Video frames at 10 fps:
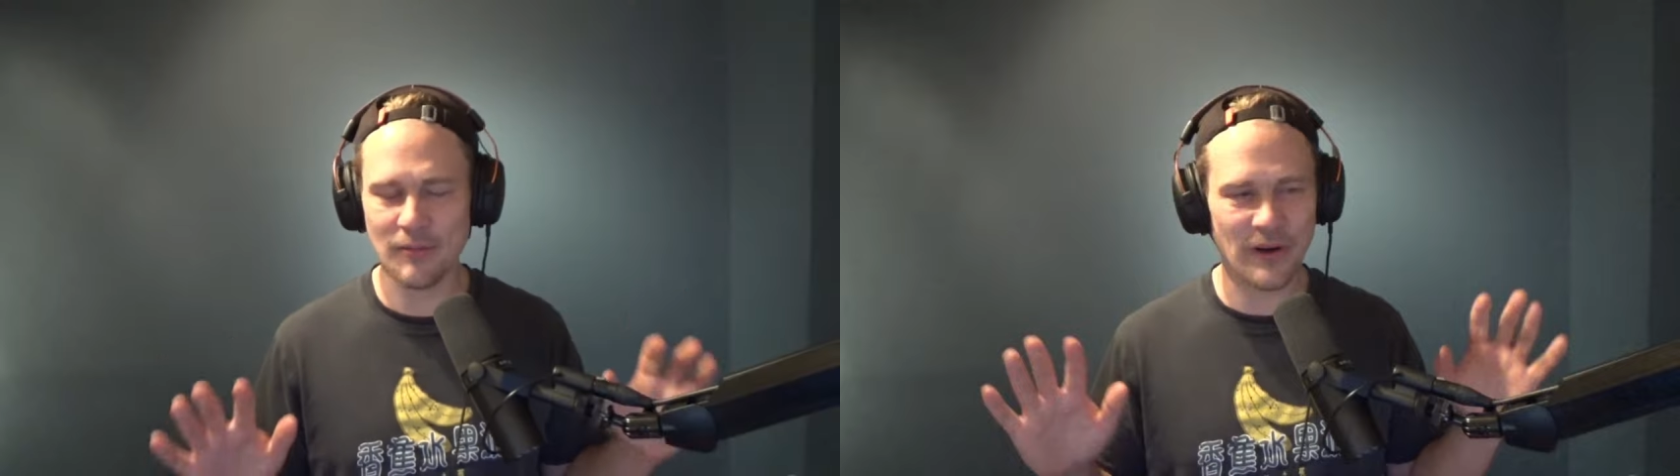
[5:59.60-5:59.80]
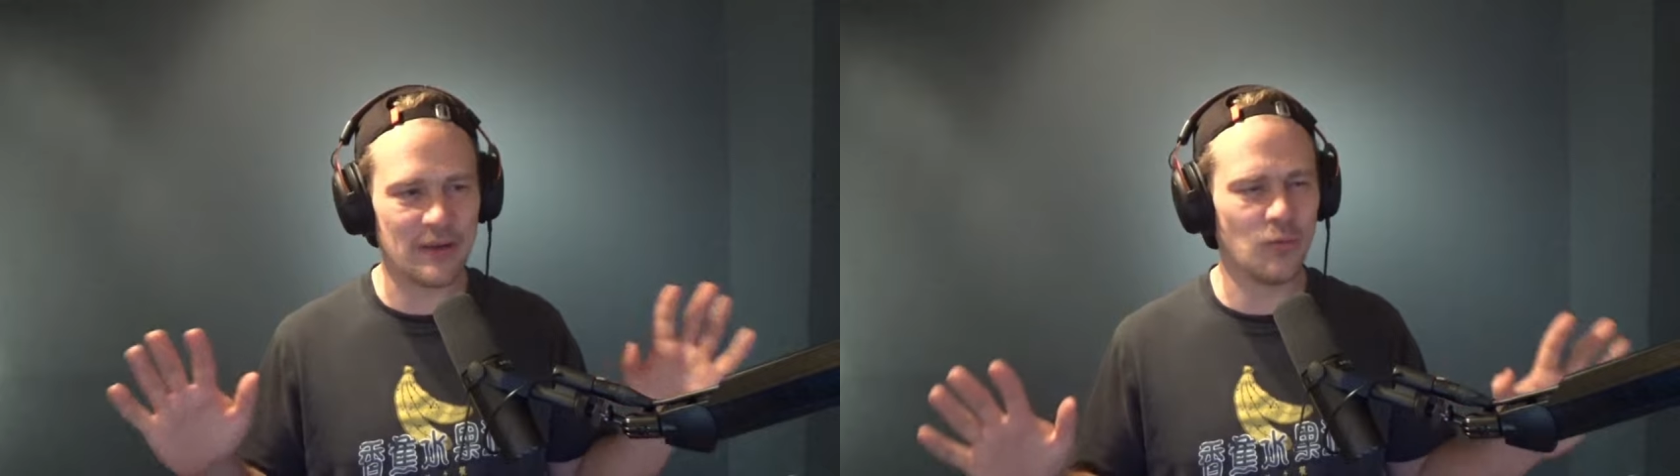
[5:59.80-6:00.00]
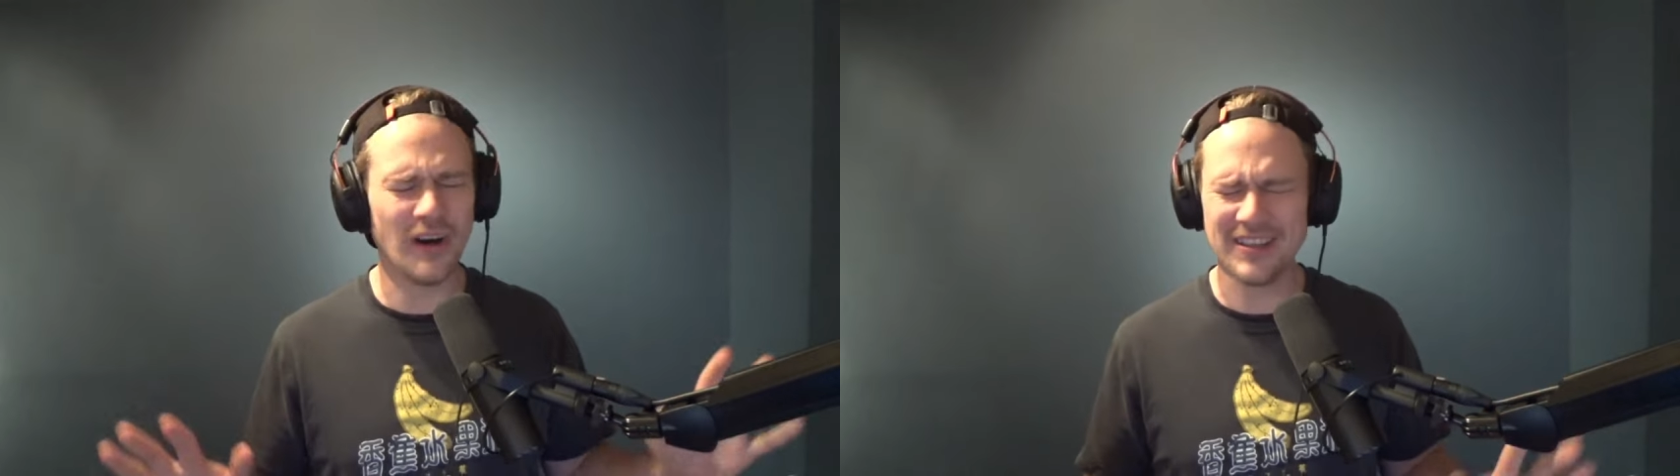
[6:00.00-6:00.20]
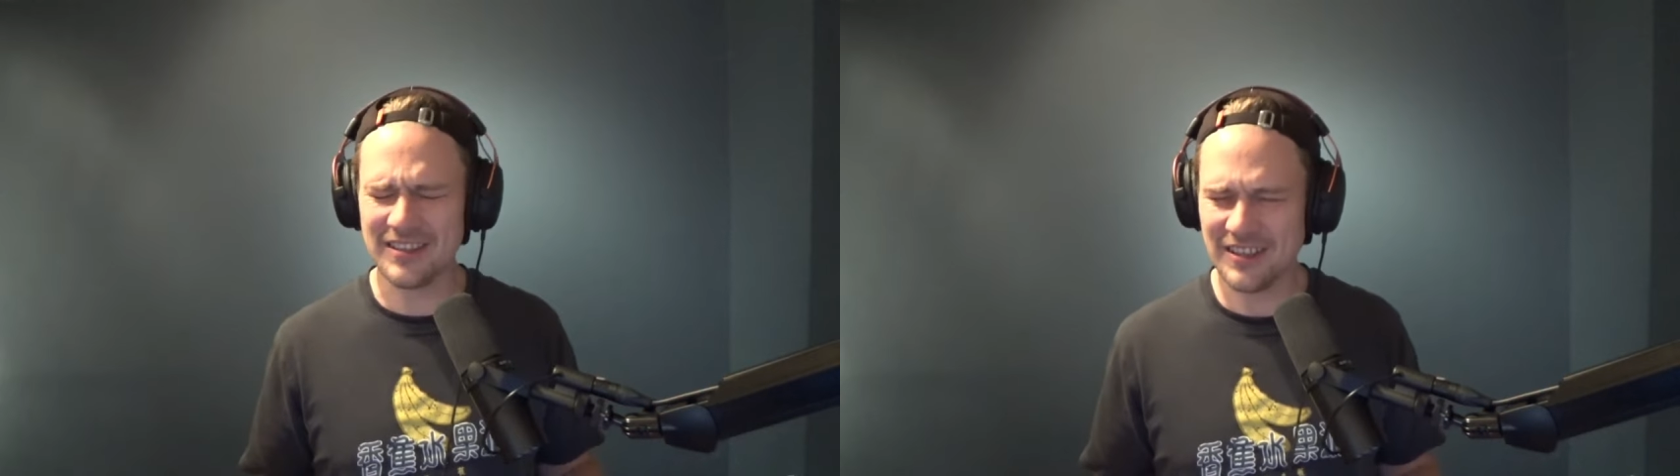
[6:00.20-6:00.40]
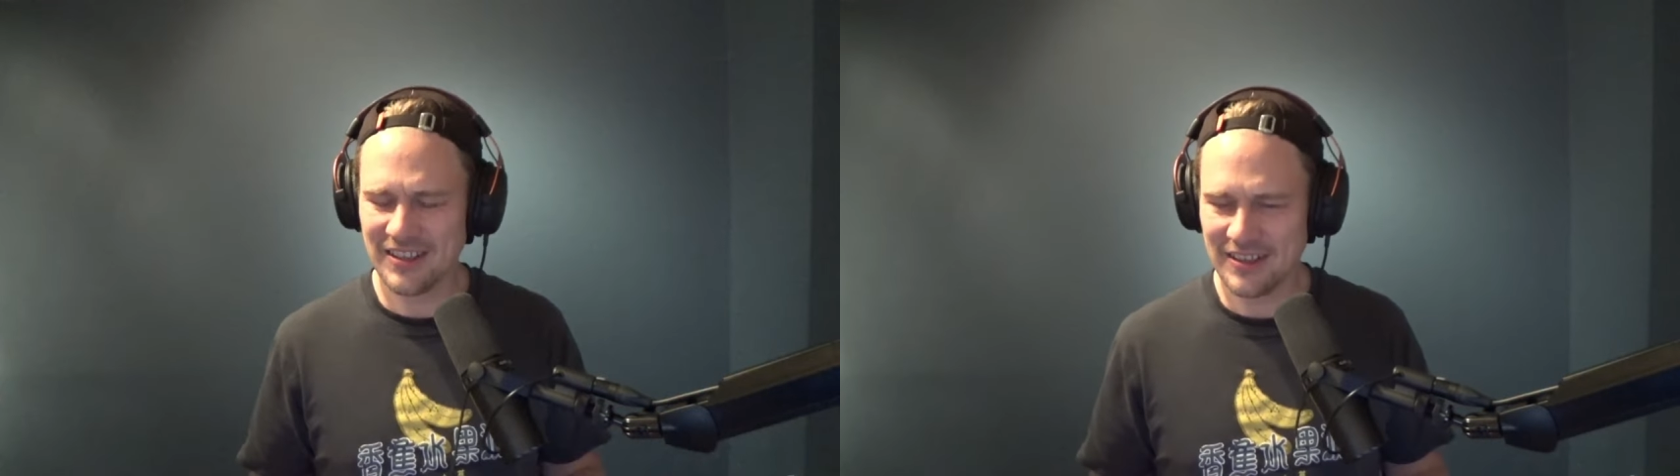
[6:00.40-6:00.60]
wait, what?
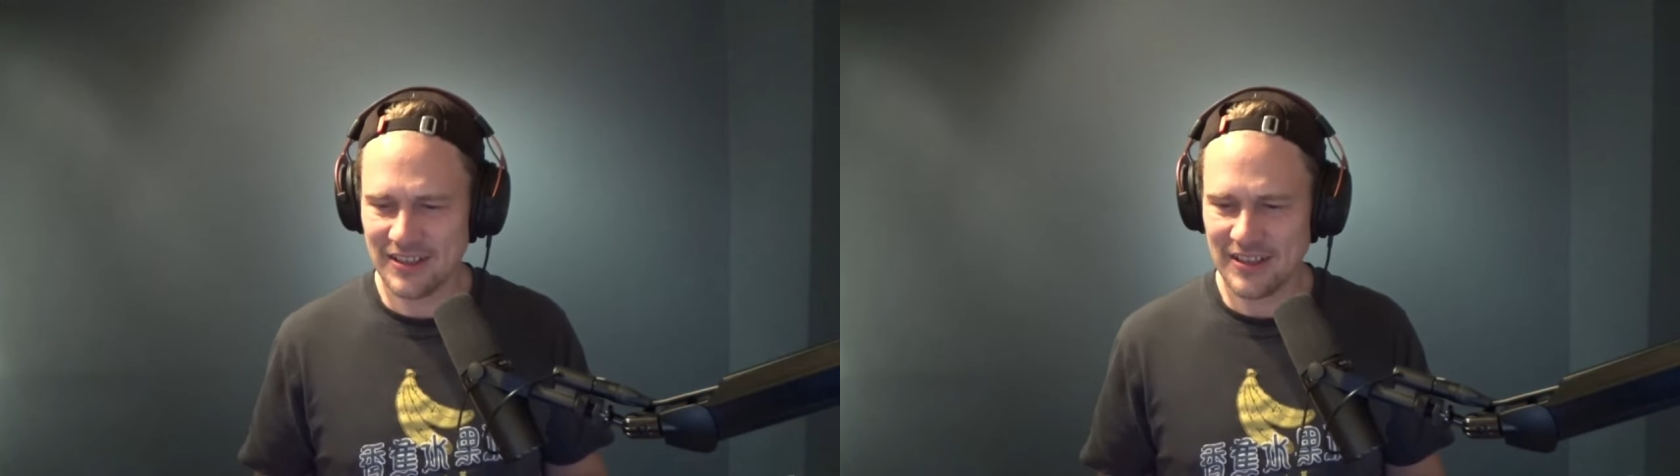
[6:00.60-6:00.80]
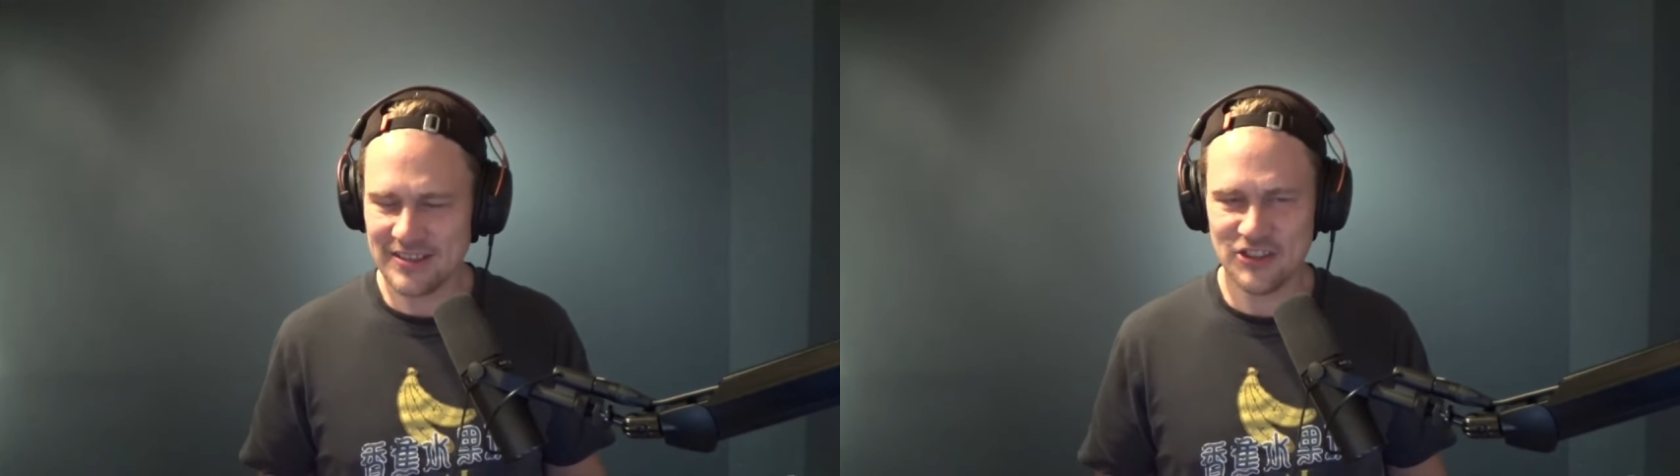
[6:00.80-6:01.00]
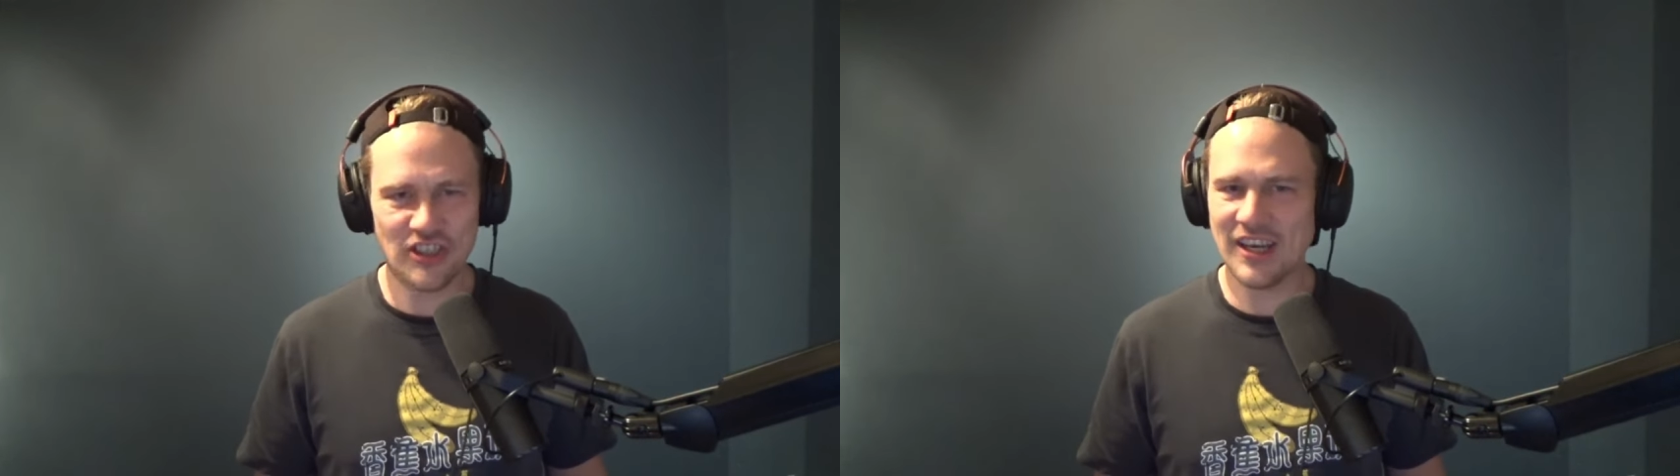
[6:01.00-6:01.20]
She